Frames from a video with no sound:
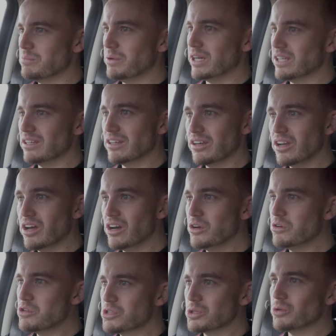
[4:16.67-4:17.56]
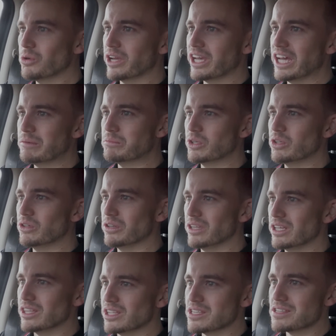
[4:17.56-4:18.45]
but no dual cab
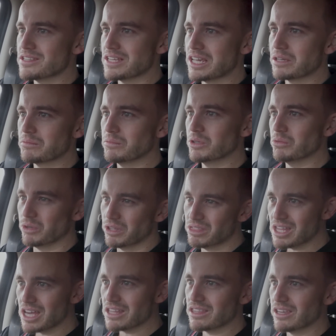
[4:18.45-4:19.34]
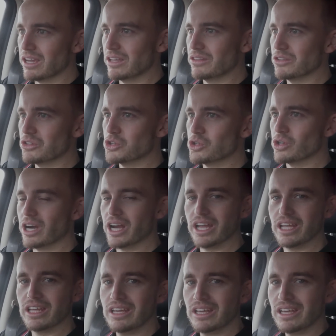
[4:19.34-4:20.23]
ute in the segment with nothing in the
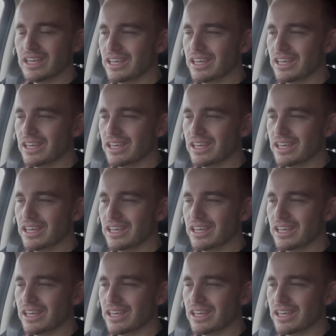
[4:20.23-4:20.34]
tray